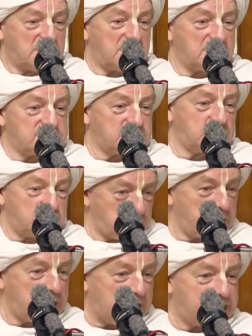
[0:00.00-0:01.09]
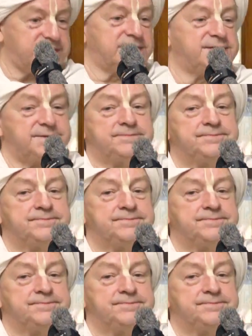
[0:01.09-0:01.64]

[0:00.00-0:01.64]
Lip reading: is accumulated.